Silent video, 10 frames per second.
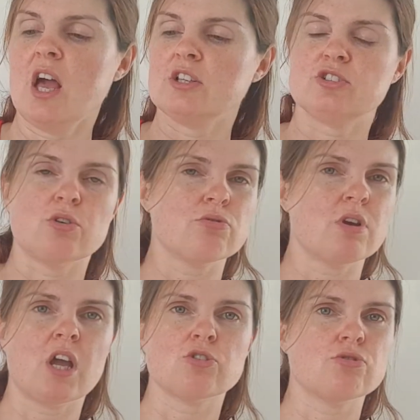and so
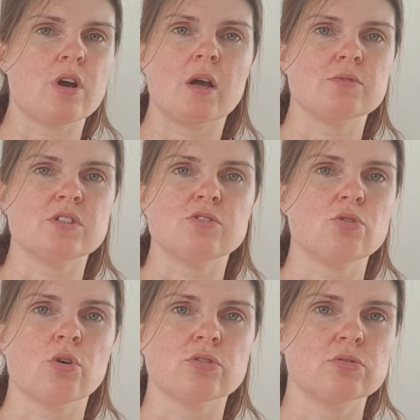300 grams is
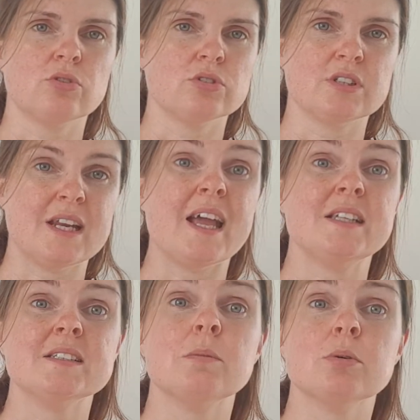not an
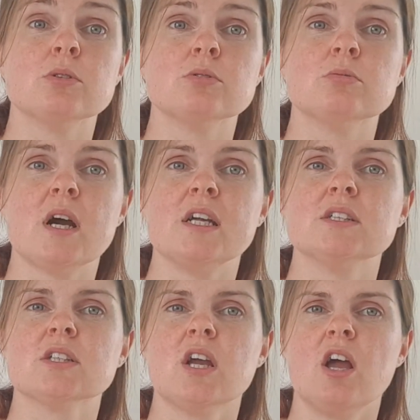atypical
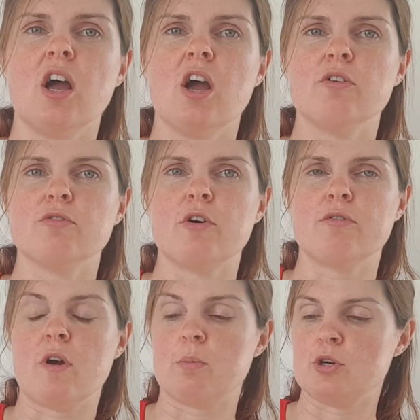weight for a
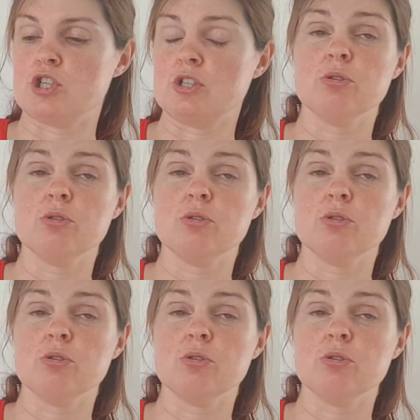feral pigeon.